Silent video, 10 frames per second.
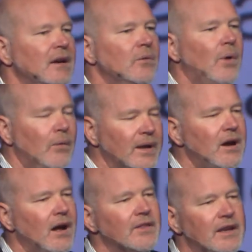what we
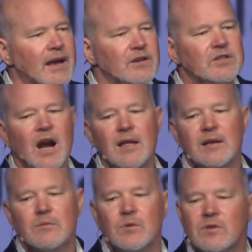call the net
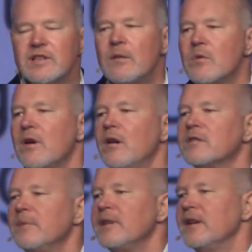neutrality rules that were
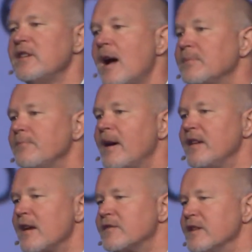ultimately adopted by
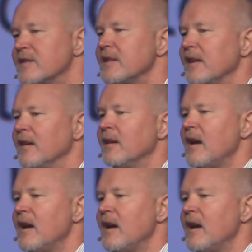the FCC.